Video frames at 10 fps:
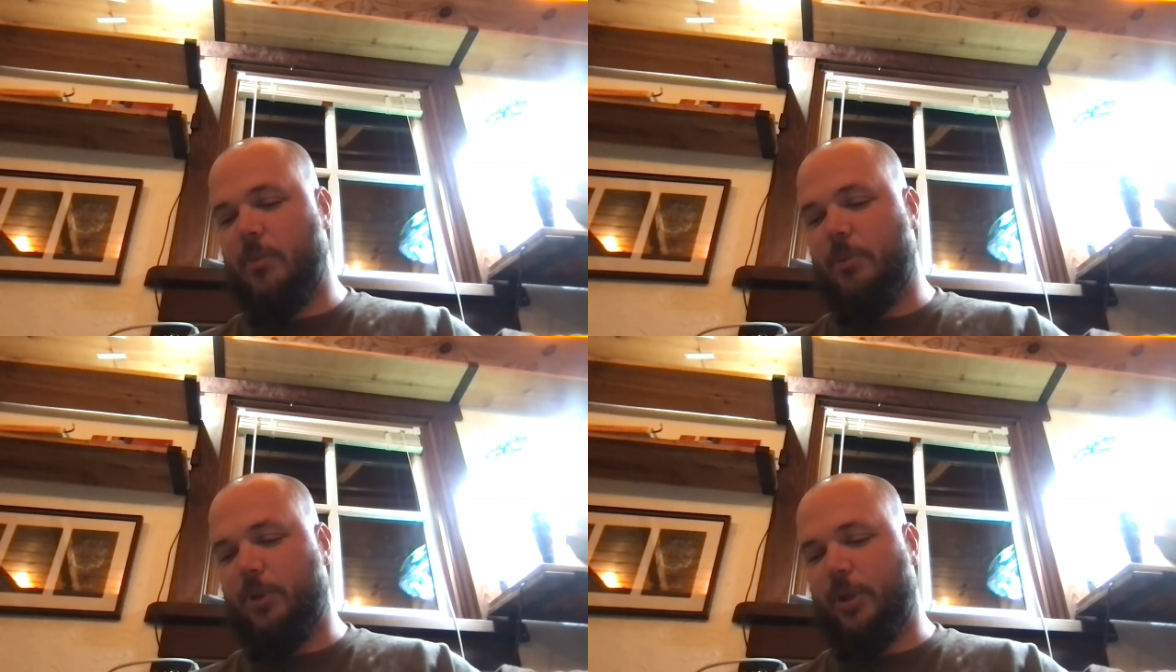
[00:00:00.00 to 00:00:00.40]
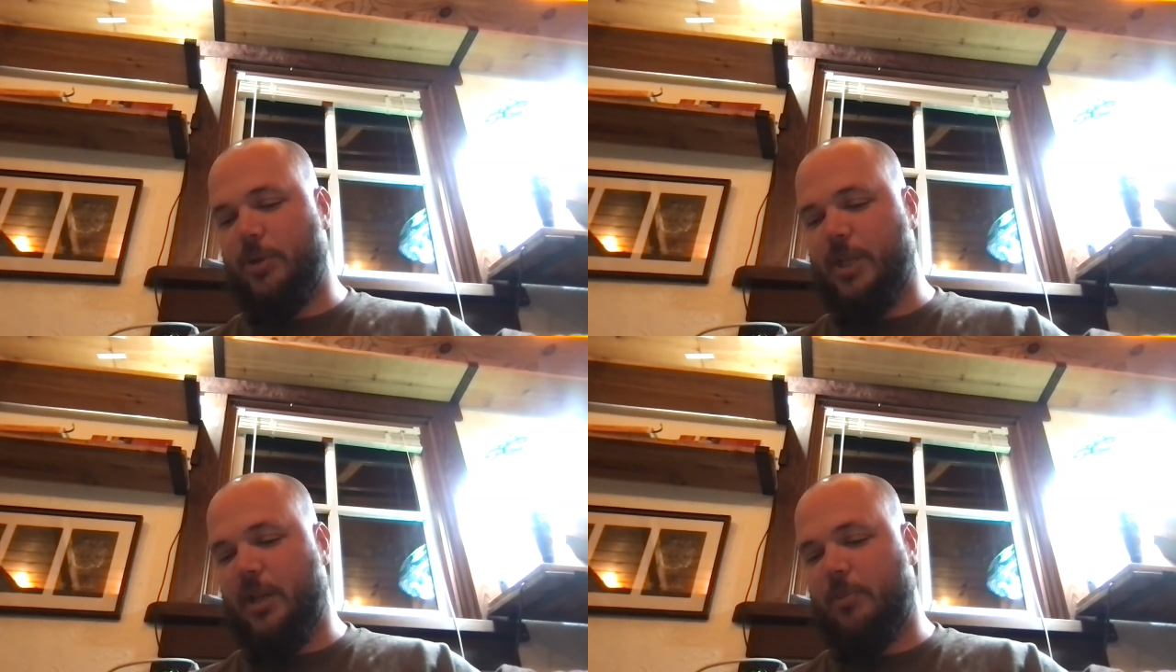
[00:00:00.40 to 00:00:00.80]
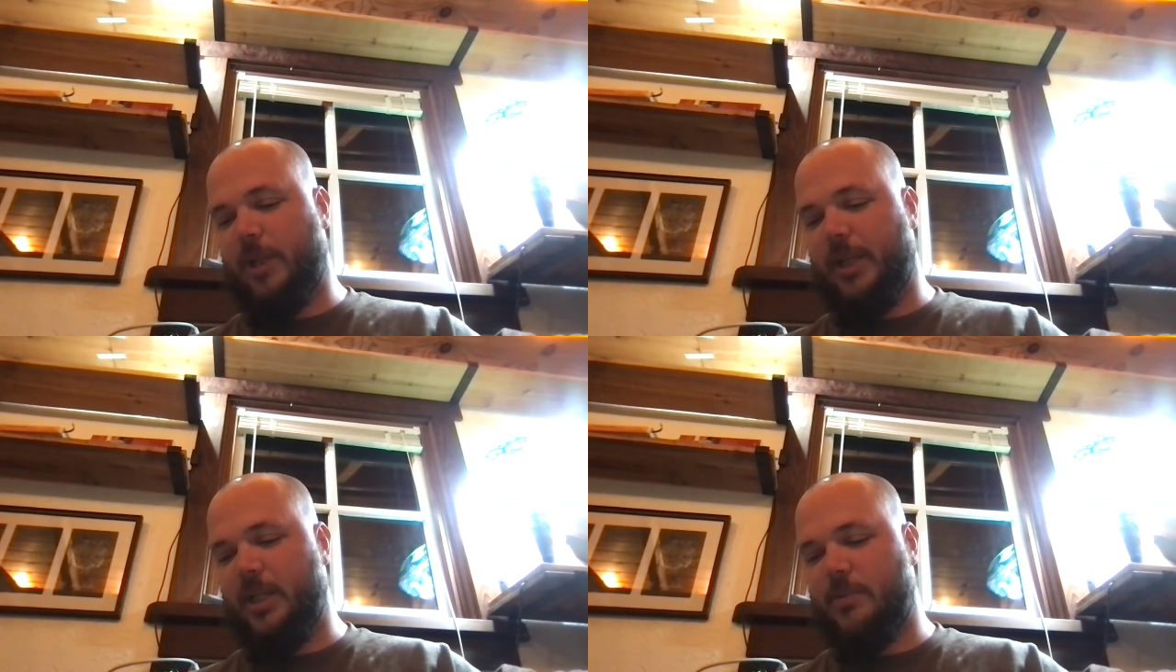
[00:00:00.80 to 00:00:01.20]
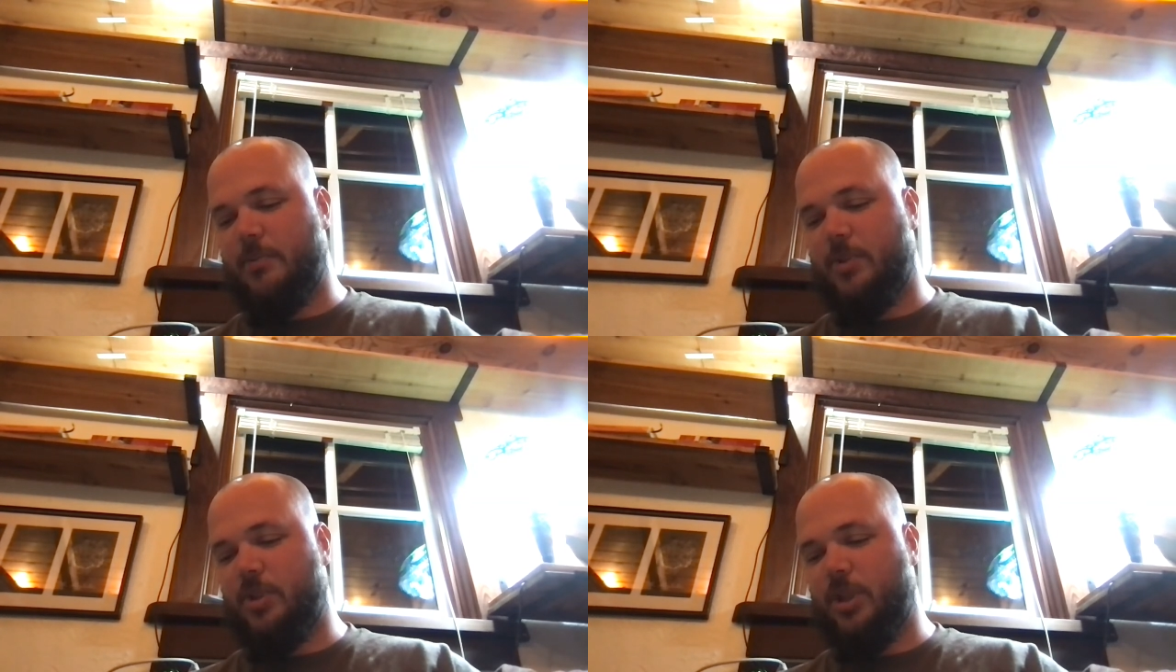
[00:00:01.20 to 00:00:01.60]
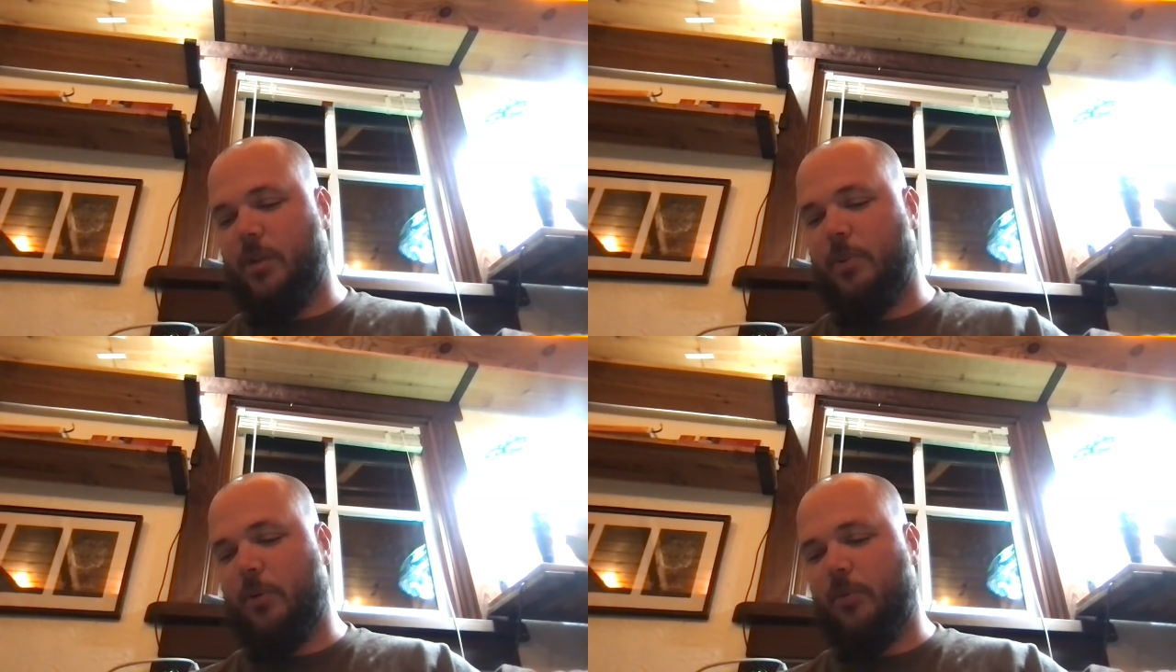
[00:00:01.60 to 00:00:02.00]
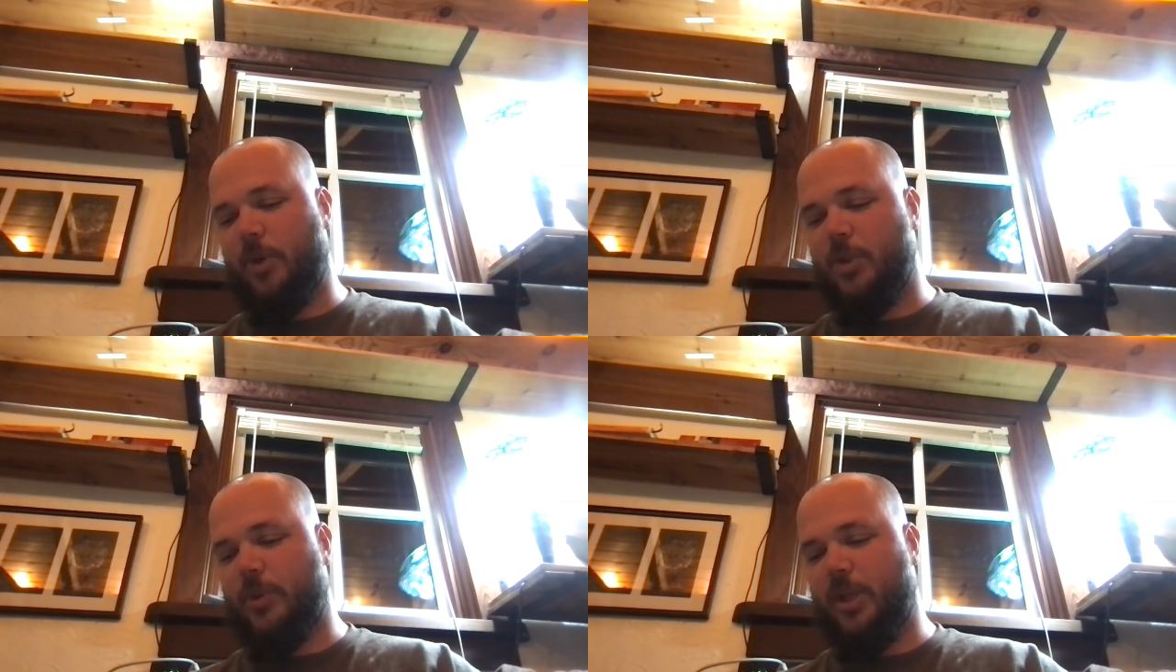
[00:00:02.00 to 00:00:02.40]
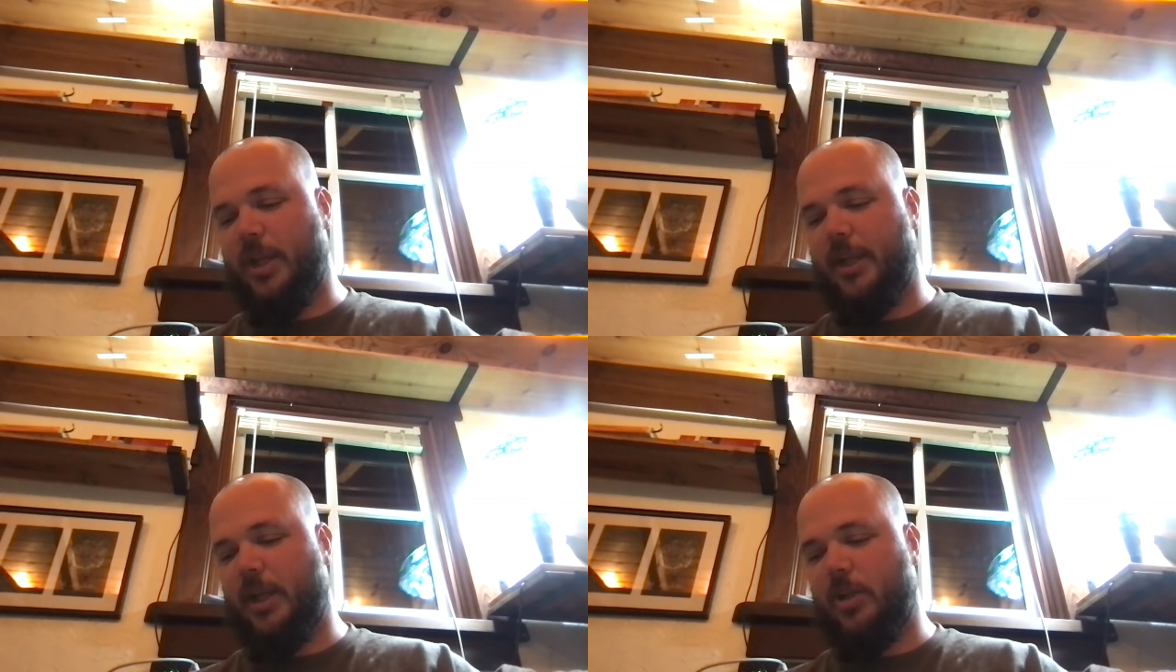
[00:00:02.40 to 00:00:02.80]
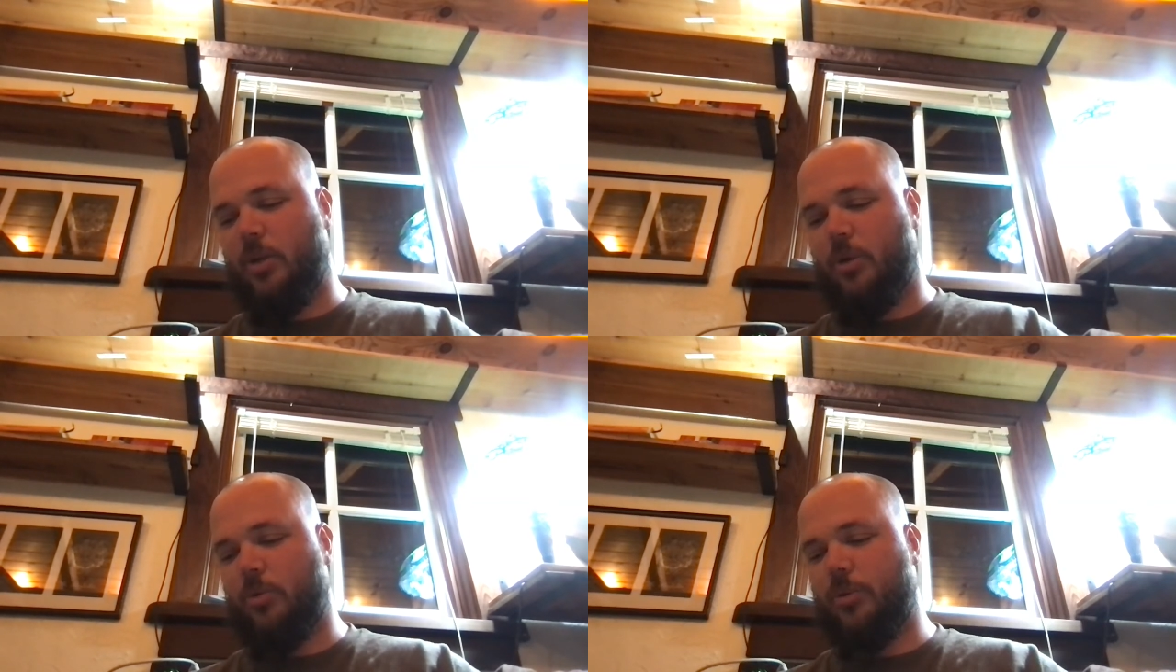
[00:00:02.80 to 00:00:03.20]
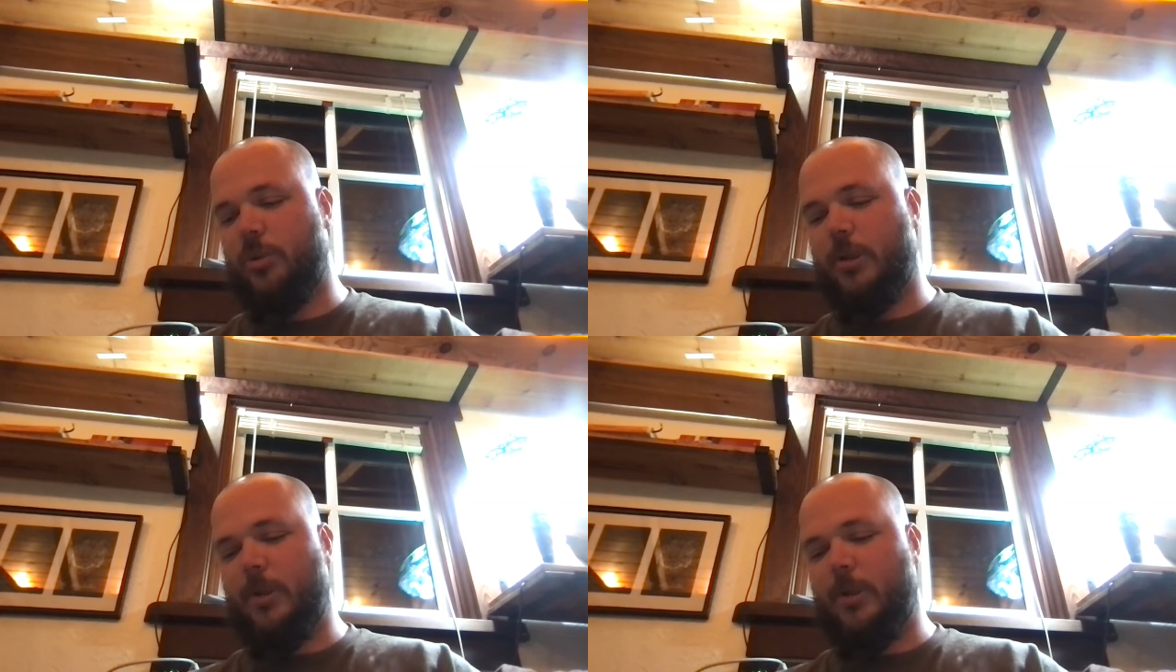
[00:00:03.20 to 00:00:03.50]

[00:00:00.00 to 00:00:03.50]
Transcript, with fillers: pulling our saddle blankets up over us when the night got cold.